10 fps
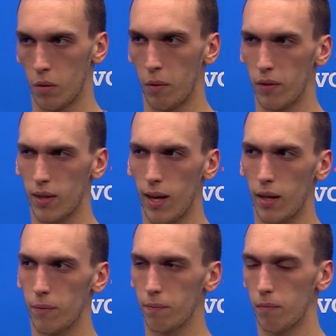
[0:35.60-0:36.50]
The first
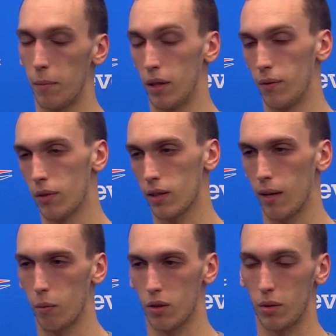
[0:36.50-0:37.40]
half
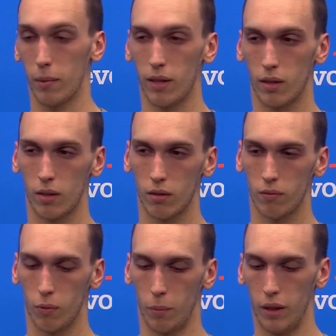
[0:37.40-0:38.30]
wasn't the best
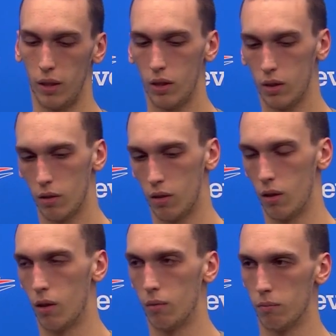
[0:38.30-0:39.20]
for me,
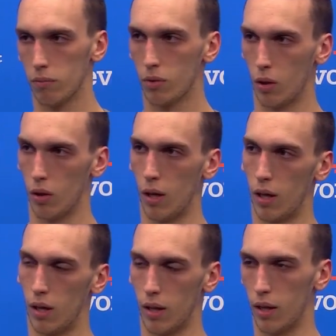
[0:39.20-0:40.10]
so
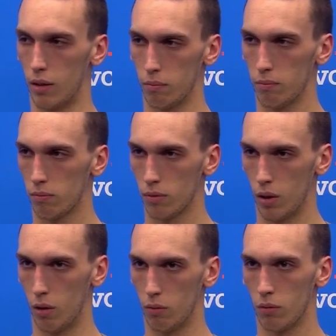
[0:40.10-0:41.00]
I kind of, you
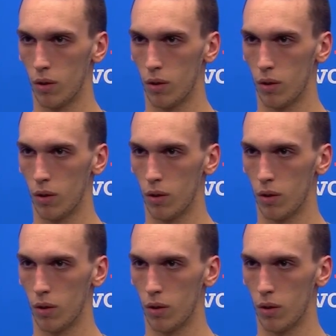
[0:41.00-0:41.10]
know,